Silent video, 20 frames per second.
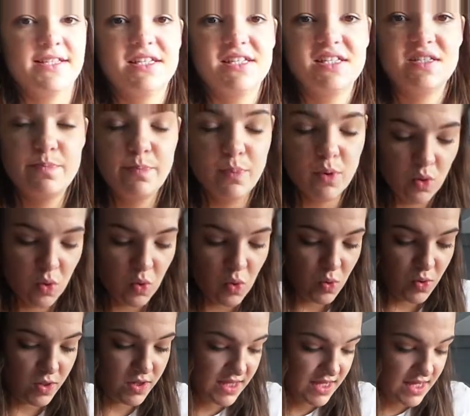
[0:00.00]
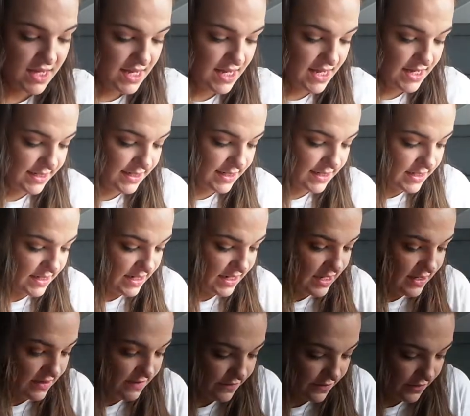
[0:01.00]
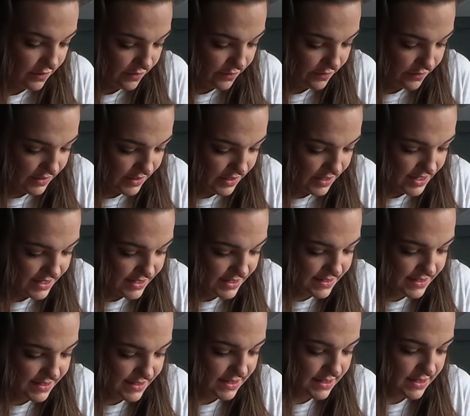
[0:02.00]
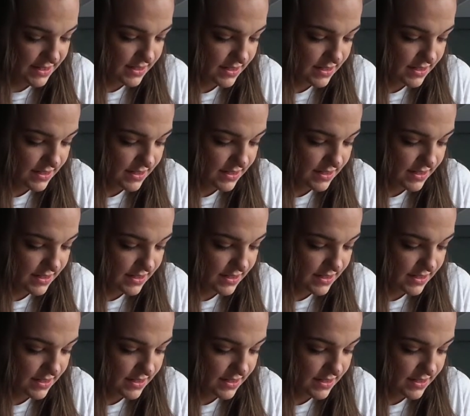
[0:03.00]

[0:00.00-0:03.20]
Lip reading: let's pull the sleeve off of this.